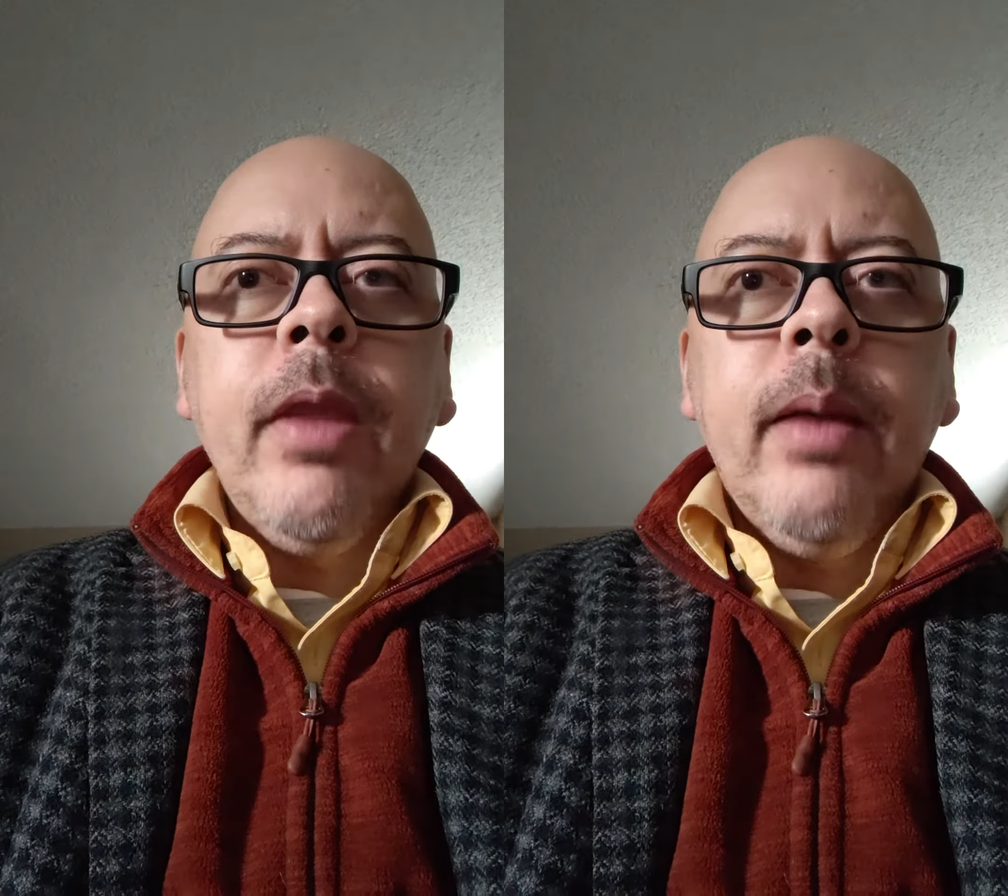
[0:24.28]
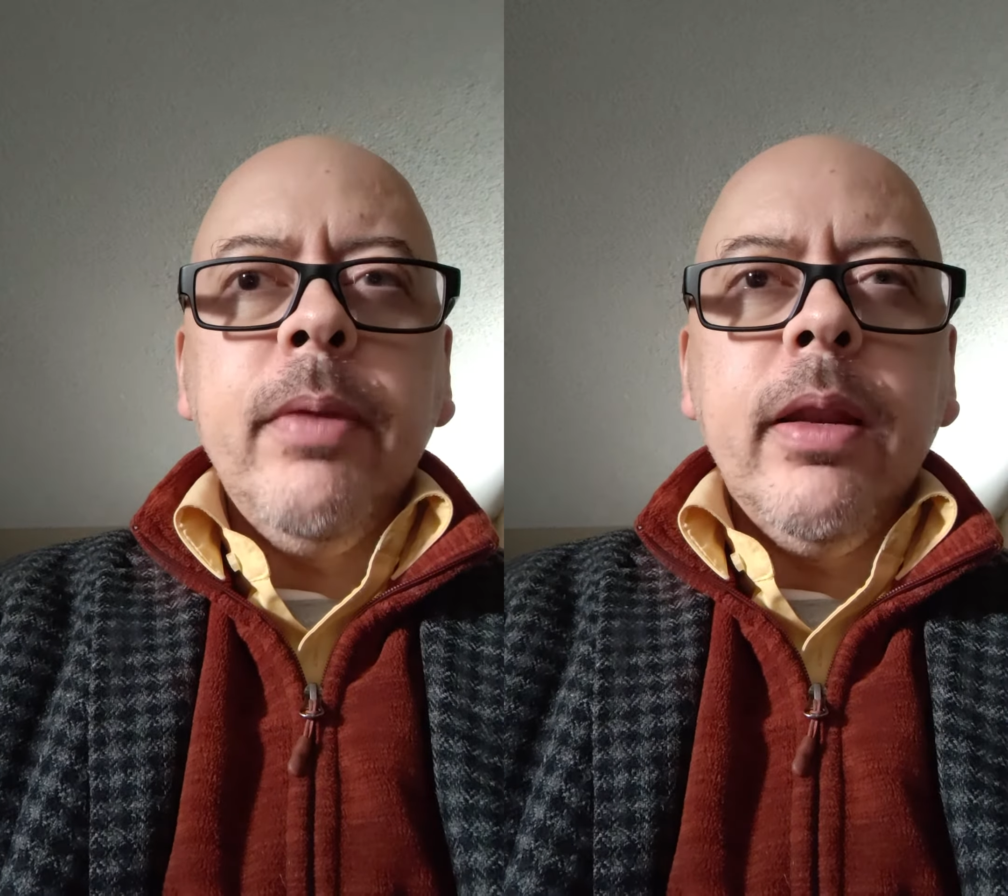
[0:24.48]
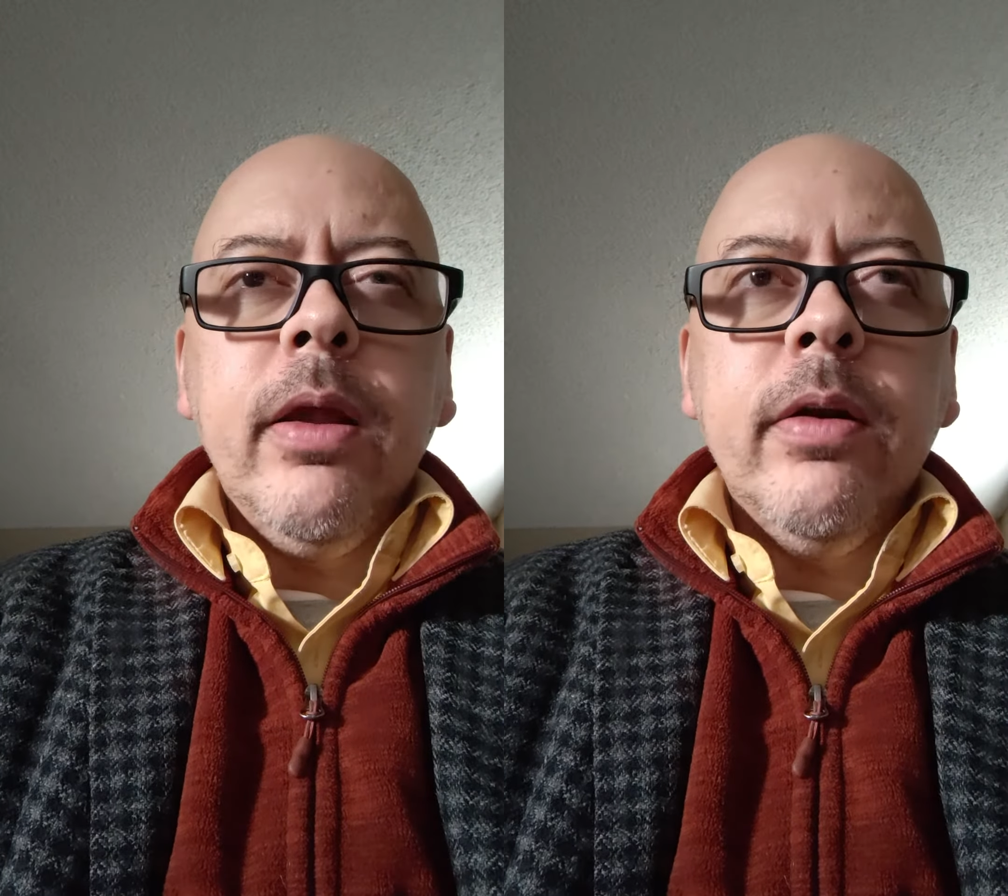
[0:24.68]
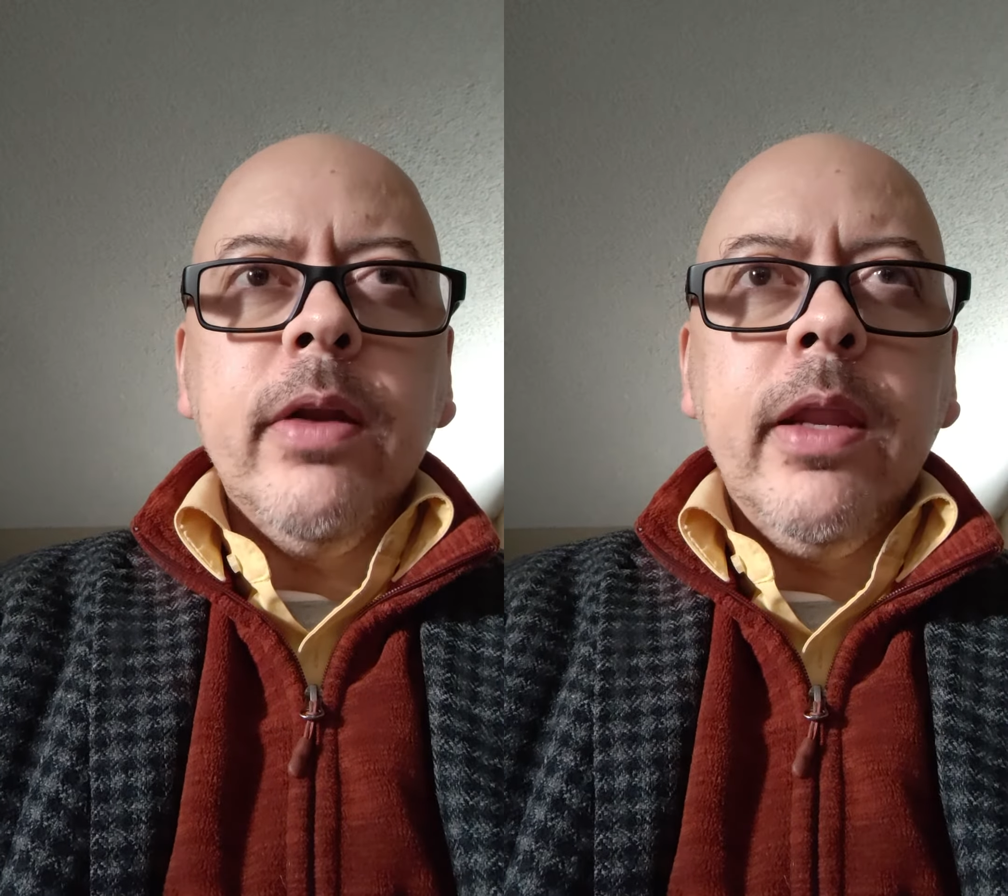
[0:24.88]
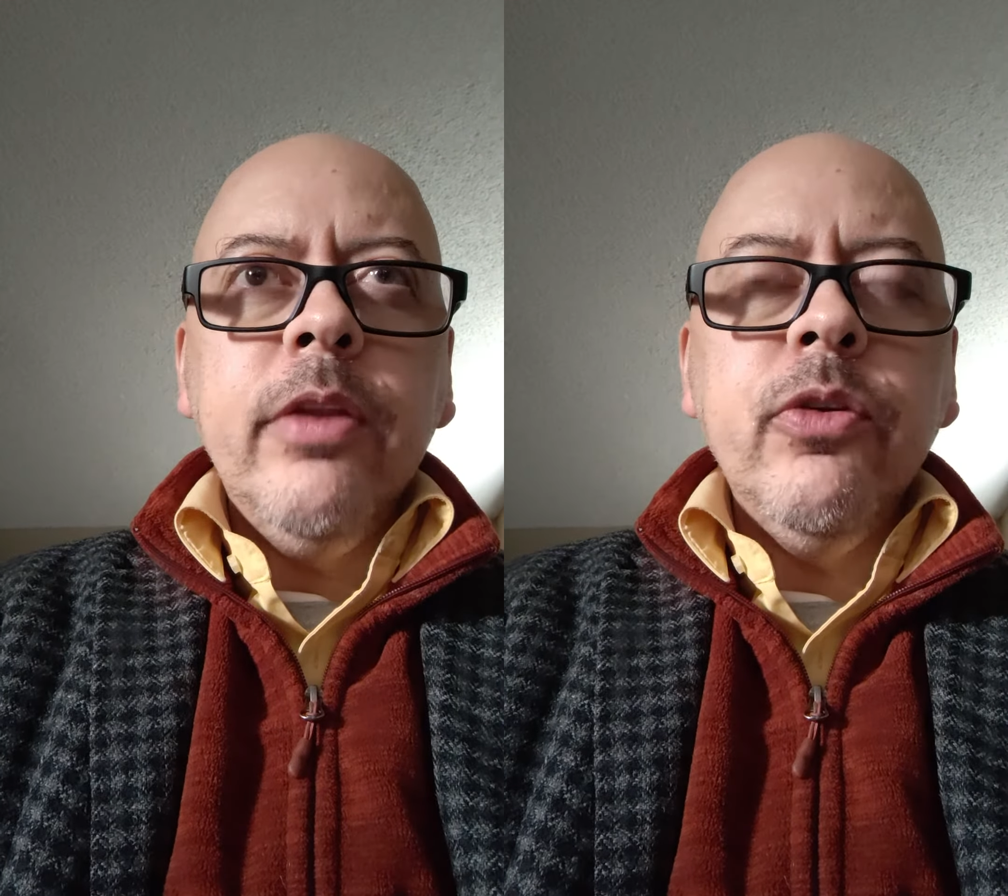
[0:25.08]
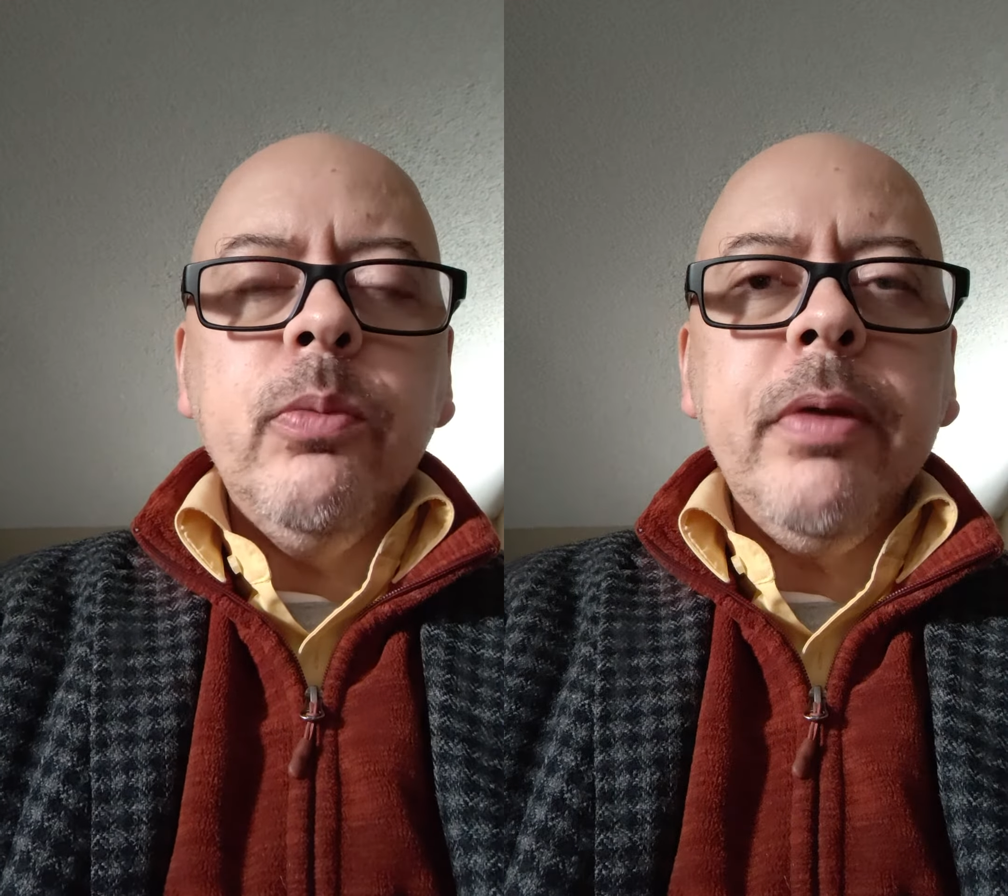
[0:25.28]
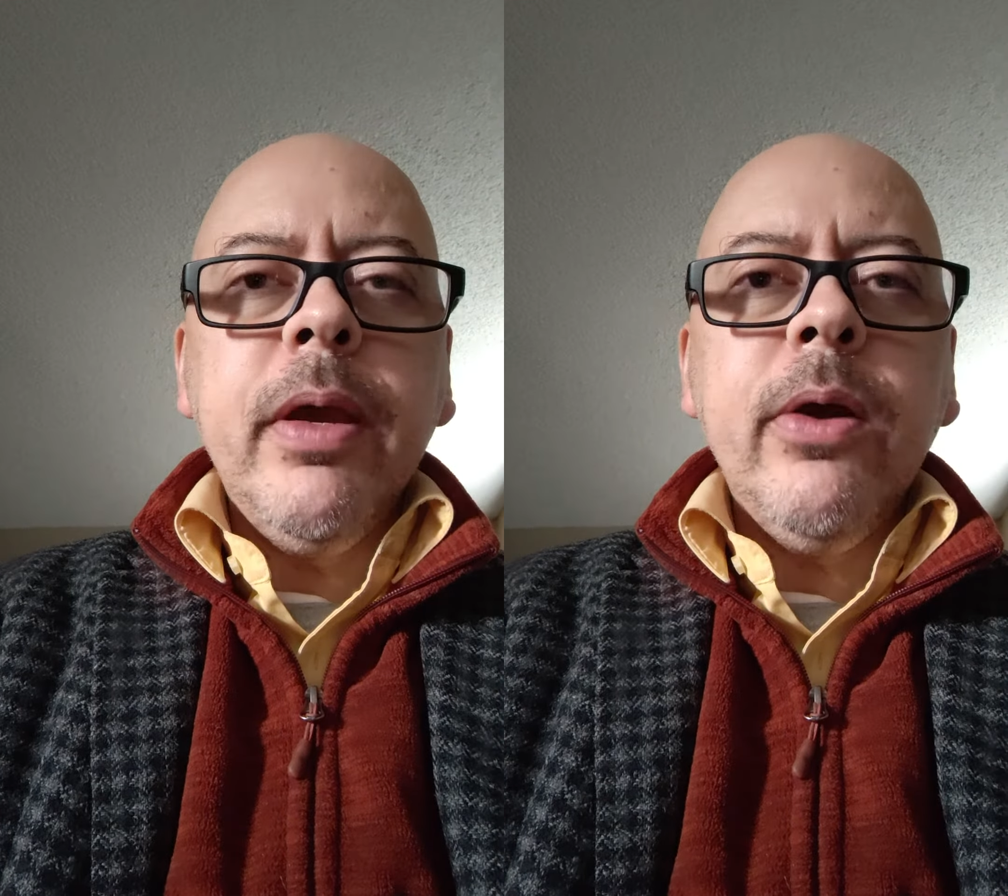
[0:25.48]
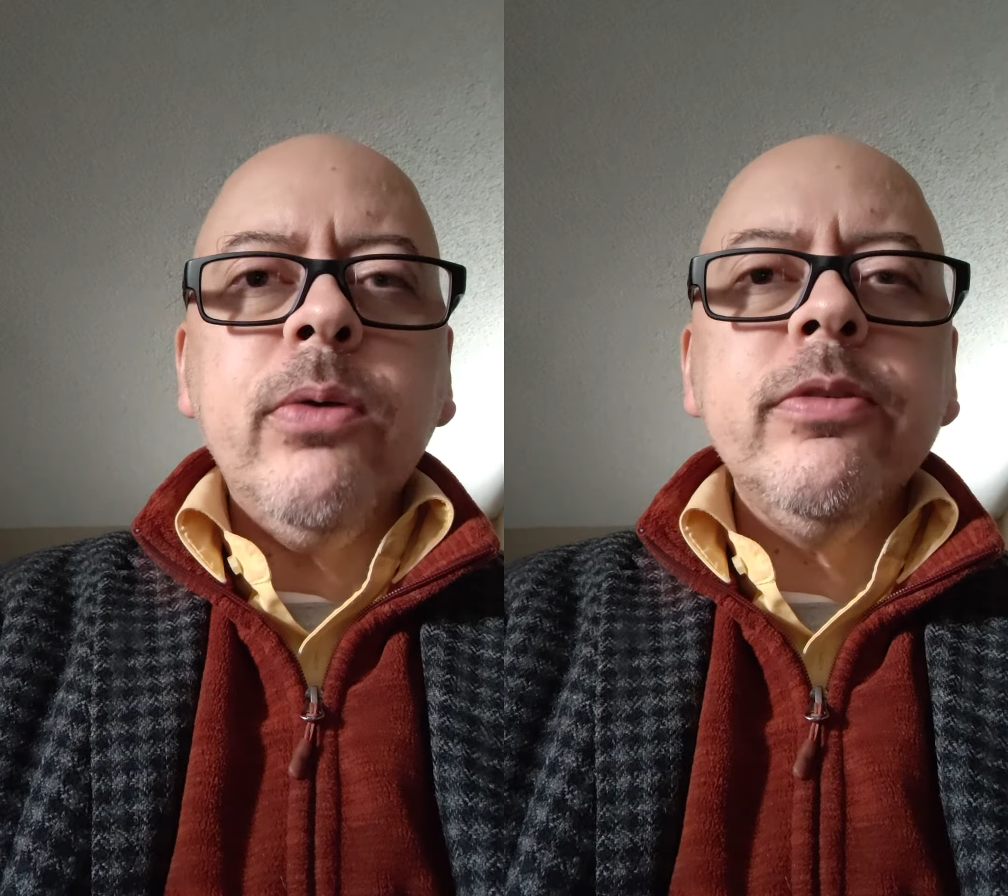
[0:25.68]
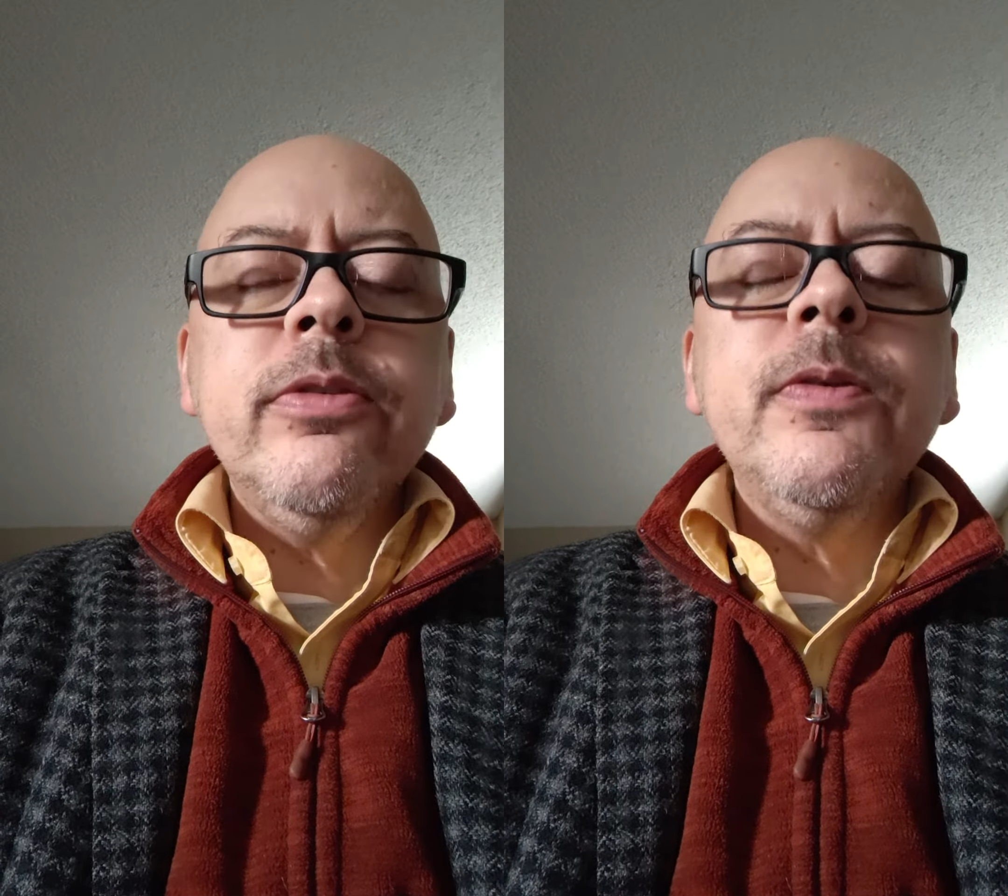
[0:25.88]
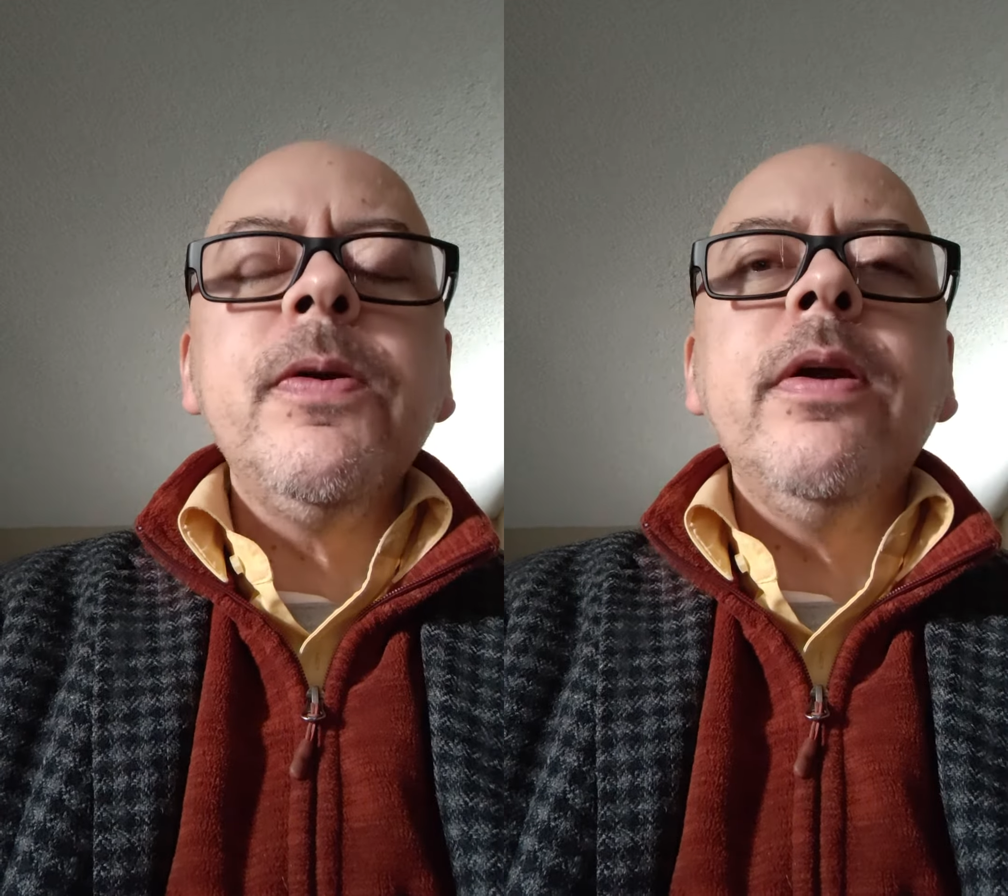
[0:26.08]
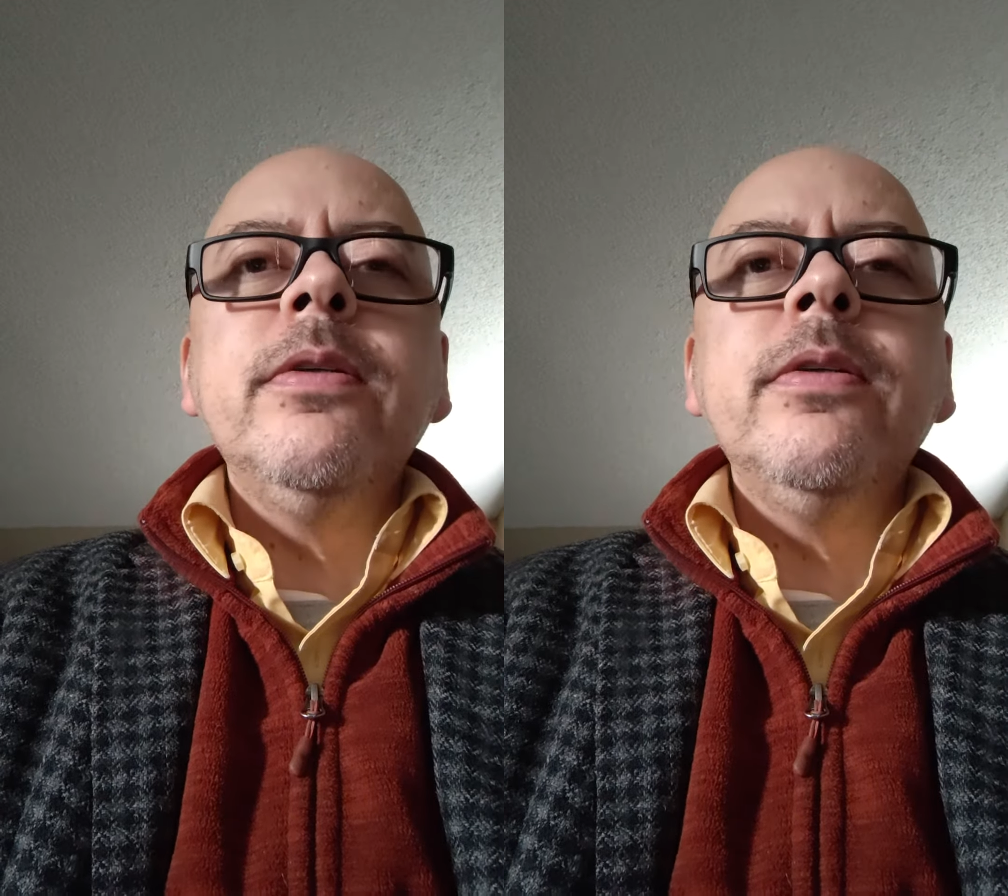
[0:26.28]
I'm at 182 pounds,